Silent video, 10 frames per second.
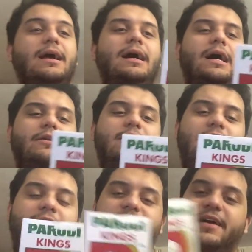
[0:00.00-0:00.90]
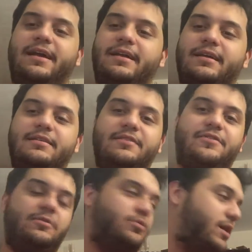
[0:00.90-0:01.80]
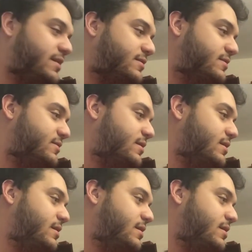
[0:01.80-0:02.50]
You're gonna find different brands